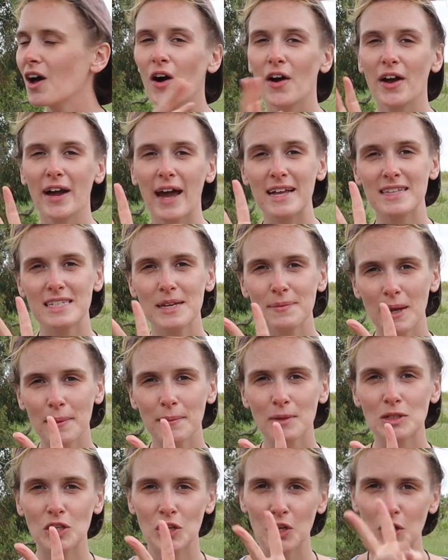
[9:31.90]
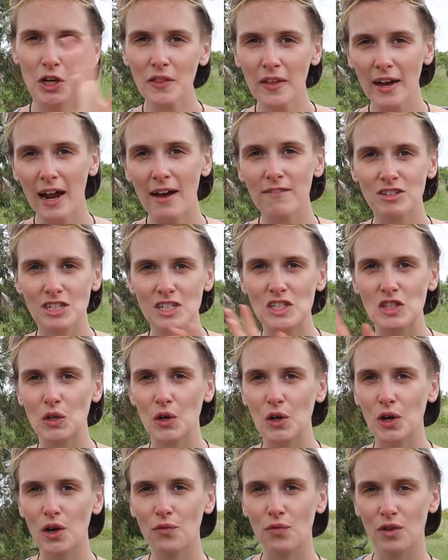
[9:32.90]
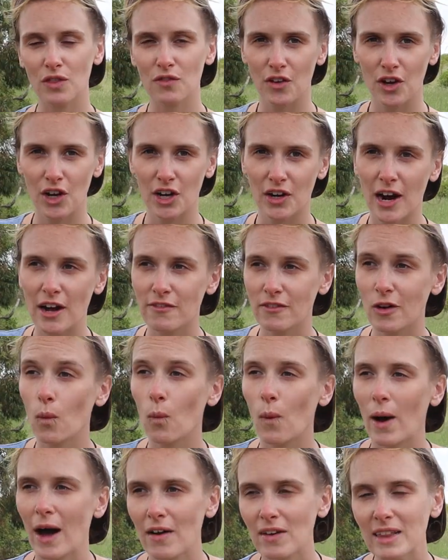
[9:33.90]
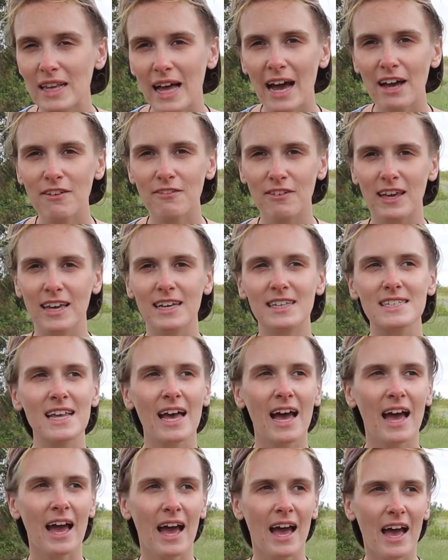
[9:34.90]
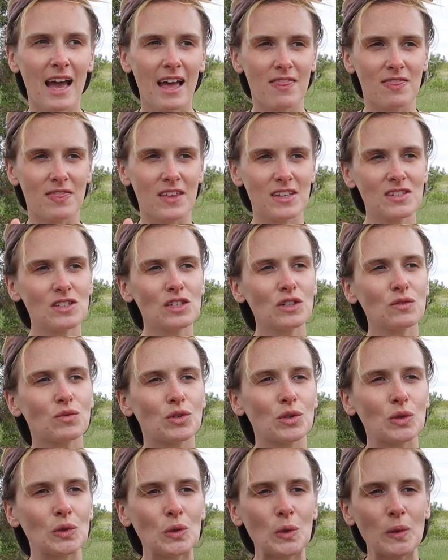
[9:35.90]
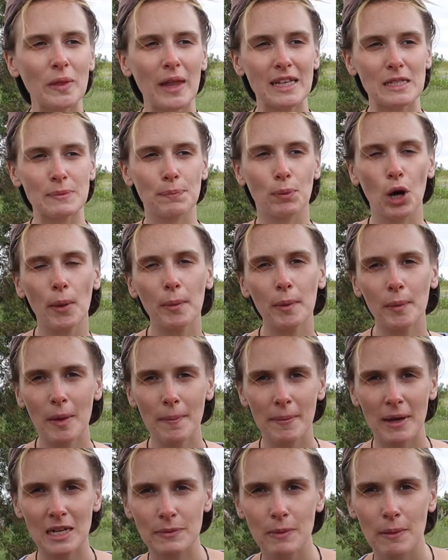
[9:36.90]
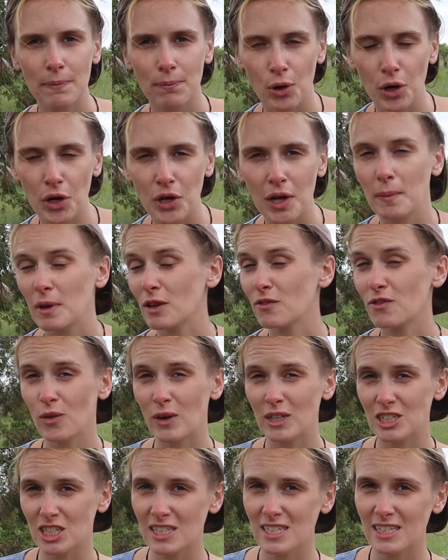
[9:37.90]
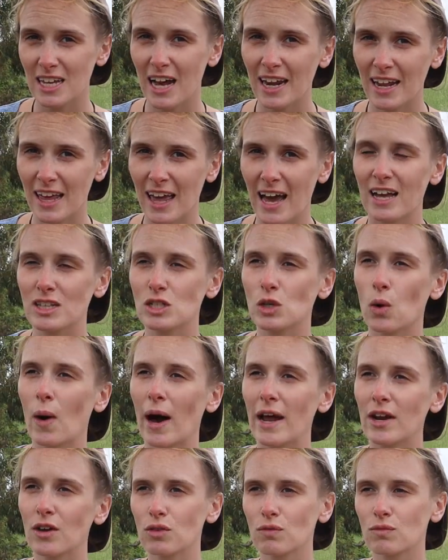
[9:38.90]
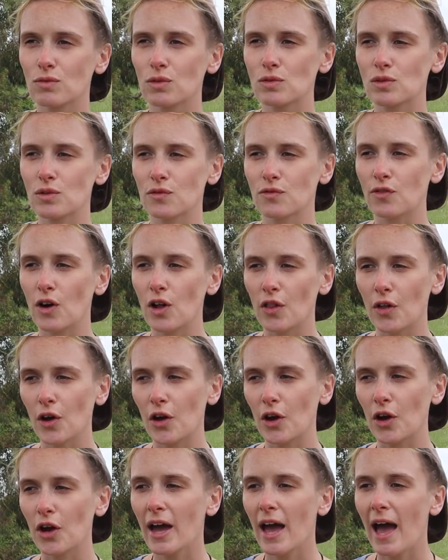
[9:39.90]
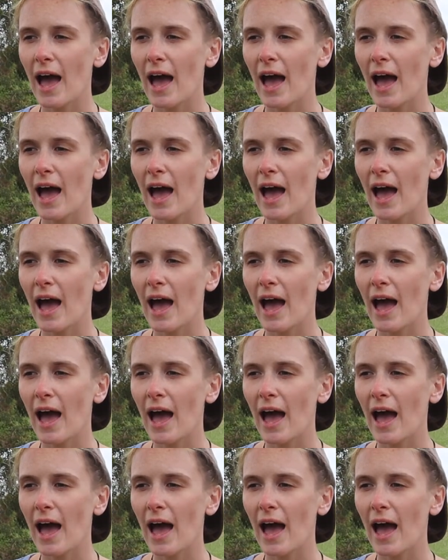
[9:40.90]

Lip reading: Okay, tip number 2 that I've just thought of with photographing wildlife is, this is a rule that's probably meant to be broken, but if you are just starting out, it's quite a good rule to follow.